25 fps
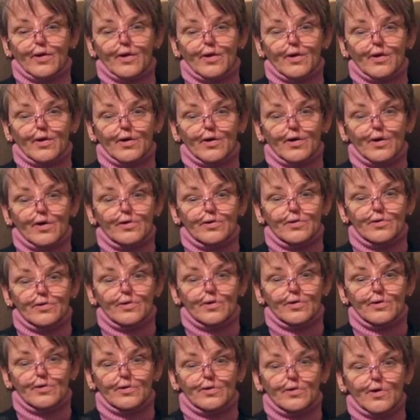off
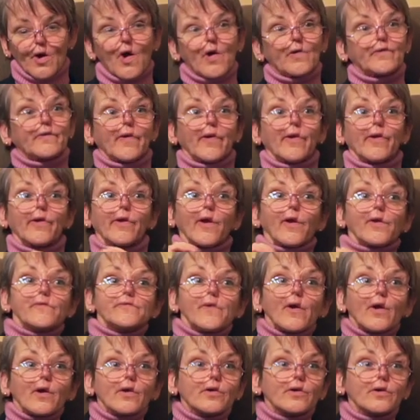the
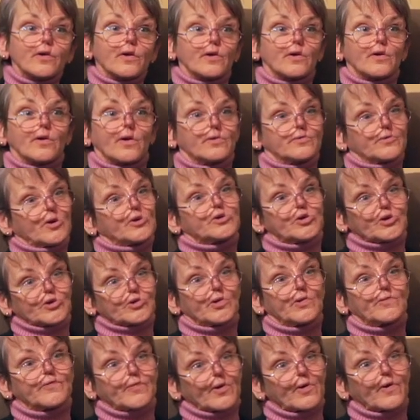deep end
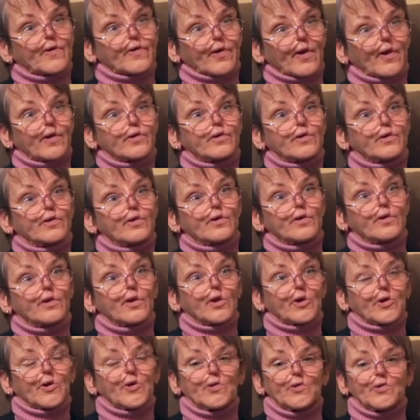emotional person,
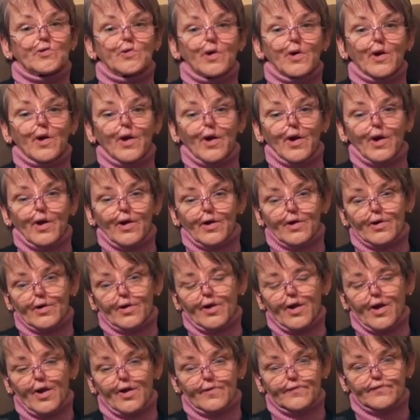you know.
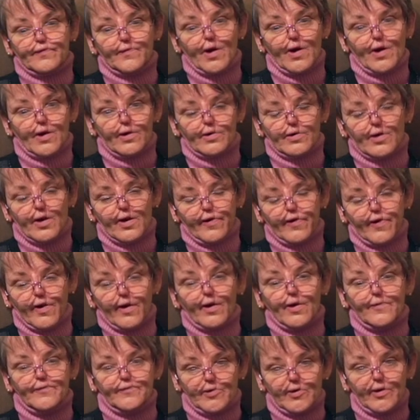I
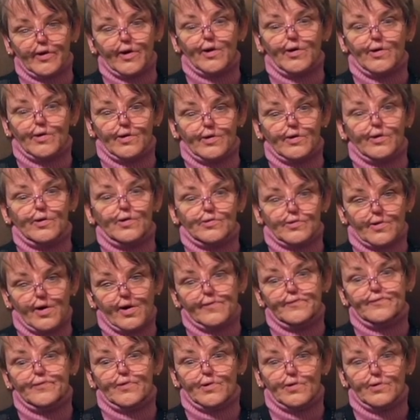think, a pretty good
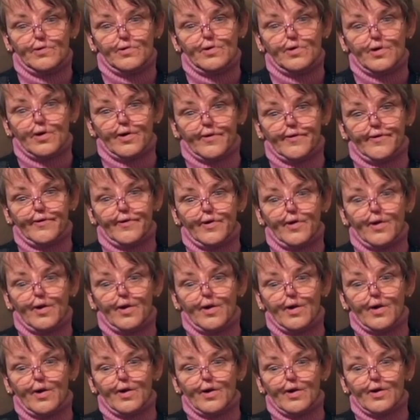grip on
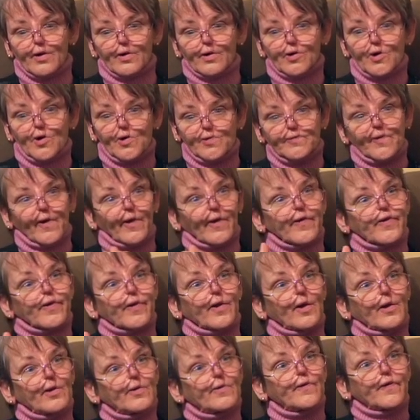coping
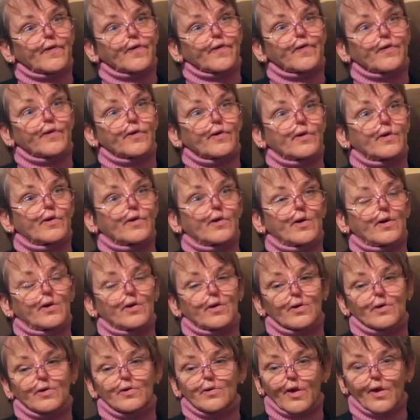skills,
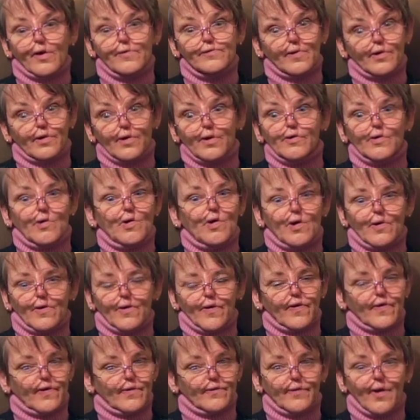even in the
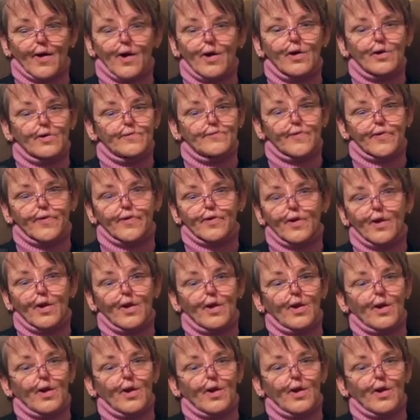hardest of times.